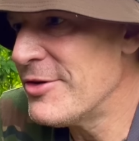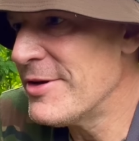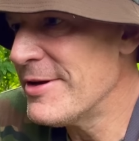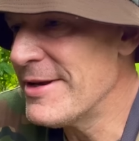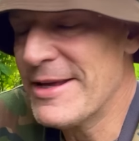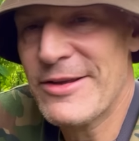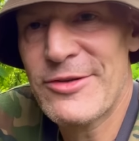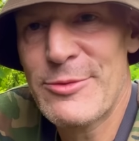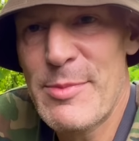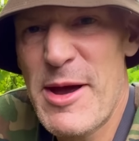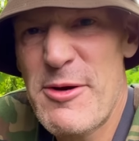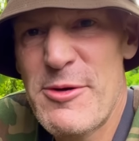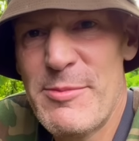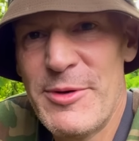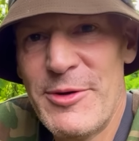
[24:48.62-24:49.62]
and an
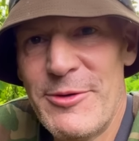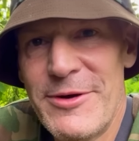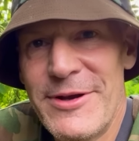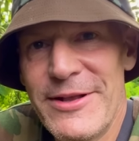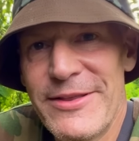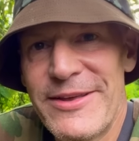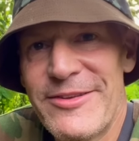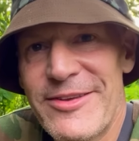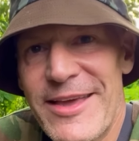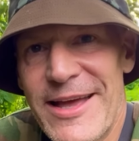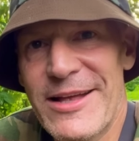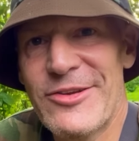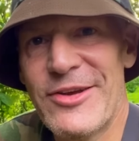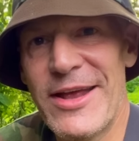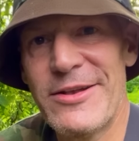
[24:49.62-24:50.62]
experiment really to
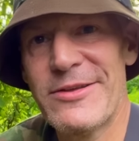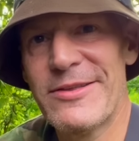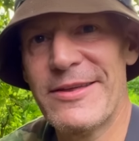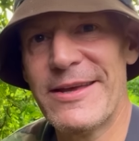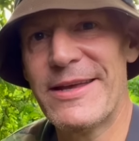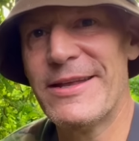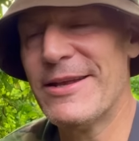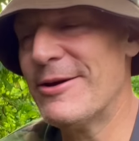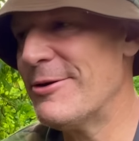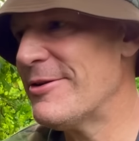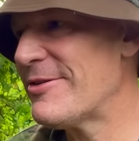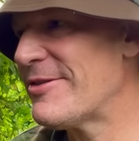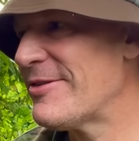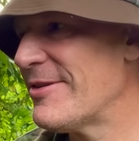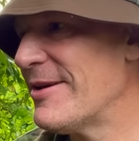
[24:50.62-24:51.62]
catch anything. You know,
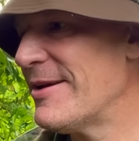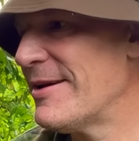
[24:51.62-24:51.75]
it's